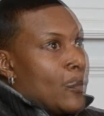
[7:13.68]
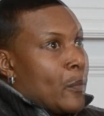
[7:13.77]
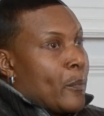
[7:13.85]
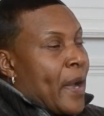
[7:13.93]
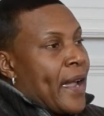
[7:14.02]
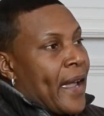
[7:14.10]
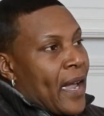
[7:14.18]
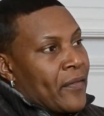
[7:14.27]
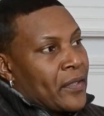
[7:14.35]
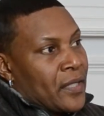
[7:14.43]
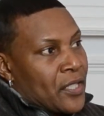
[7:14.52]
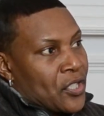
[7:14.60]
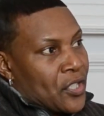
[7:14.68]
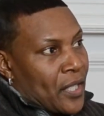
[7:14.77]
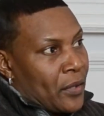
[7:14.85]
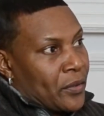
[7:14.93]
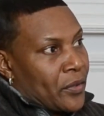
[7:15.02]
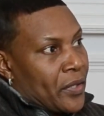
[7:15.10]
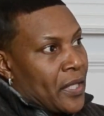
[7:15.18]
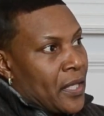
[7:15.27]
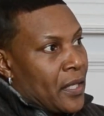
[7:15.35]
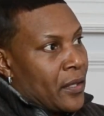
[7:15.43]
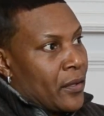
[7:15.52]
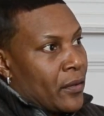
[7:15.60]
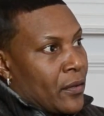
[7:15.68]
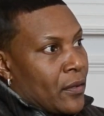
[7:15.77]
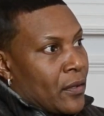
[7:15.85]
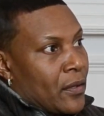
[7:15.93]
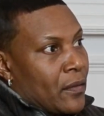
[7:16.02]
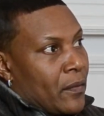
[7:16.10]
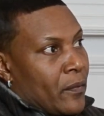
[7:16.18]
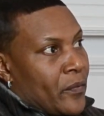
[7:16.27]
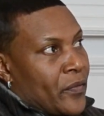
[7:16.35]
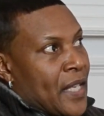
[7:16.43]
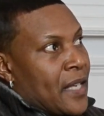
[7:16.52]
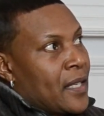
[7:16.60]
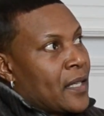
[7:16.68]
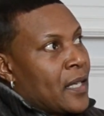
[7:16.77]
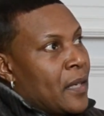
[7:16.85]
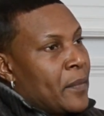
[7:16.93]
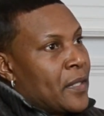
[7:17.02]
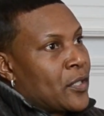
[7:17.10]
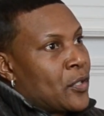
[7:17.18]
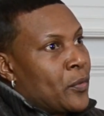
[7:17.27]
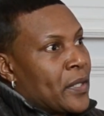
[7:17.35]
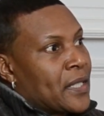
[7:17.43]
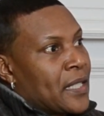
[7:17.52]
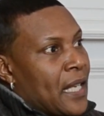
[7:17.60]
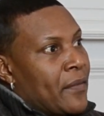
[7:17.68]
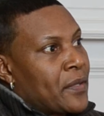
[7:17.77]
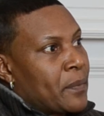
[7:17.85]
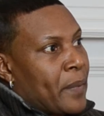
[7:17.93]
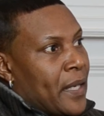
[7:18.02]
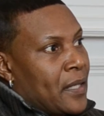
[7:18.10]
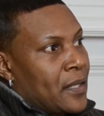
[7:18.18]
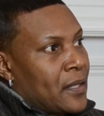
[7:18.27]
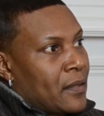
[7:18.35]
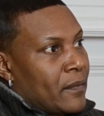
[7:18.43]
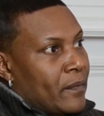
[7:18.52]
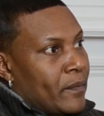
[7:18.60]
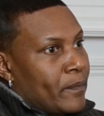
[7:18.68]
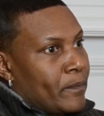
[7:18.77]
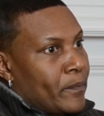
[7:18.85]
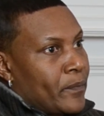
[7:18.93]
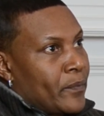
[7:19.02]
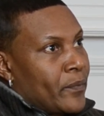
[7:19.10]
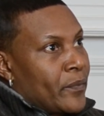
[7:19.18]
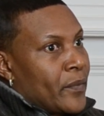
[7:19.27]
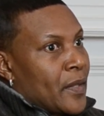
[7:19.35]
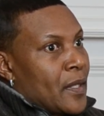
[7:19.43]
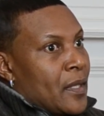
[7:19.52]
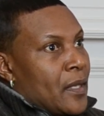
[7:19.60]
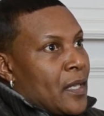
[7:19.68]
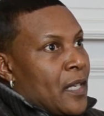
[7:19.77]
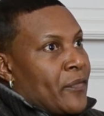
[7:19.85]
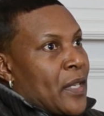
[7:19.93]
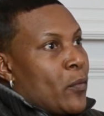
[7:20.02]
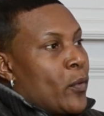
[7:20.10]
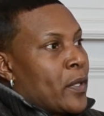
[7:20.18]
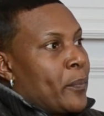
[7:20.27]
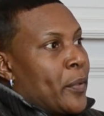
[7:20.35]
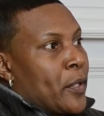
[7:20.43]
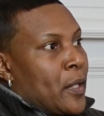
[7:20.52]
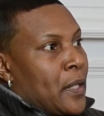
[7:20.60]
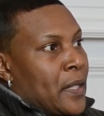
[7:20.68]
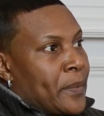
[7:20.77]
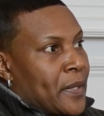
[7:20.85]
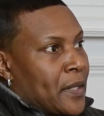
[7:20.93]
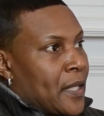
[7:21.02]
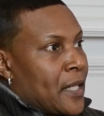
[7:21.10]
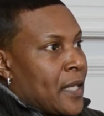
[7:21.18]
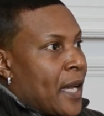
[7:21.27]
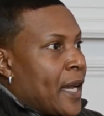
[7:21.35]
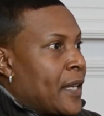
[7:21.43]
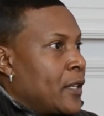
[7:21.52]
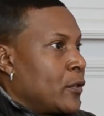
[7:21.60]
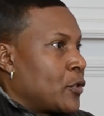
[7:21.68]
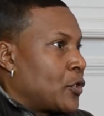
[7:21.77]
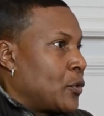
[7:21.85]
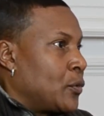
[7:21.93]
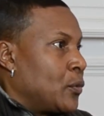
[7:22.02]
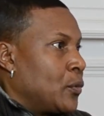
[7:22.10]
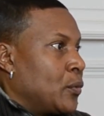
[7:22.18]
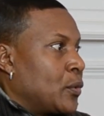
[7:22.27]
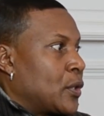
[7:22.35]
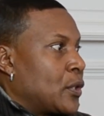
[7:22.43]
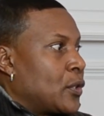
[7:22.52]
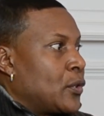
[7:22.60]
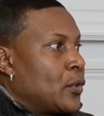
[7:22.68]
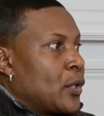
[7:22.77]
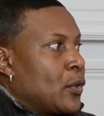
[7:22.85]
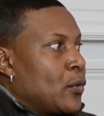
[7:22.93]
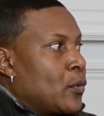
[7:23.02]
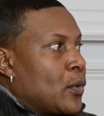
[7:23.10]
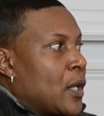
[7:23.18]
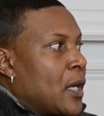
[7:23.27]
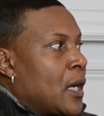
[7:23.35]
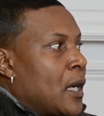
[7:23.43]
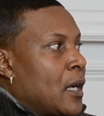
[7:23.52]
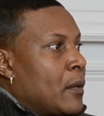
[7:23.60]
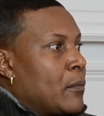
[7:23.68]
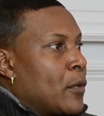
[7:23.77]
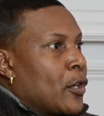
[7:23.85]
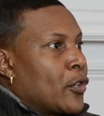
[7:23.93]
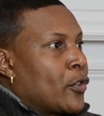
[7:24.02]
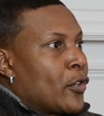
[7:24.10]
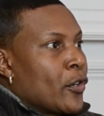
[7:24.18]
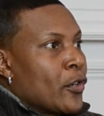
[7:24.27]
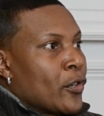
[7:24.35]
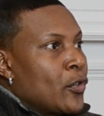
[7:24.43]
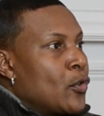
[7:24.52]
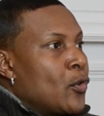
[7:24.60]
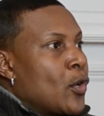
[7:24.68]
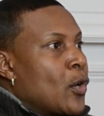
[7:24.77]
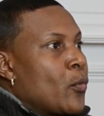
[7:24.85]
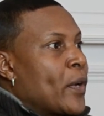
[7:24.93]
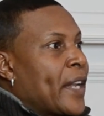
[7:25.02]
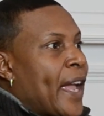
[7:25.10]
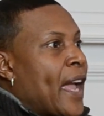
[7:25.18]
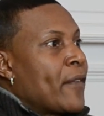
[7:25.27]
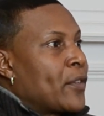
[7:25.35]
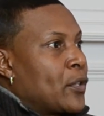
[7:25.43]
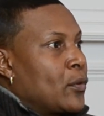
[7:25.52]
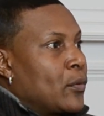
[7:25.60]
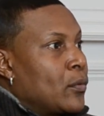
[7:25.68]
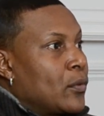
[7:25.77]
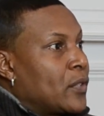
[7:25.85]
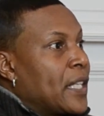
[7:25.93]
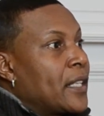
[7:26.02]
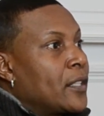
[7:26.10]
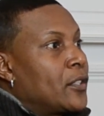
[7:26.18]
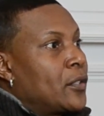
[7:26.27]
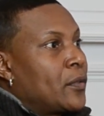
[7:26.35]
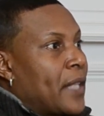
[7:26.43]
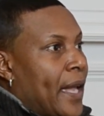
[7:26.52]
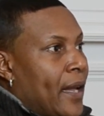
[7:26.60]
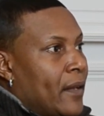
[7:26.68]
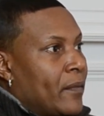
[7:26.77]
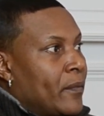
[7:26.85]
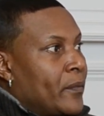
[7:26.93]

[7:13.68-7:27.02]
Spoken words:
By having this shelter here, they can come into a safe space. If they want to put on lipstick, high heel shoes, you know, a girdle or what have you, they can do that.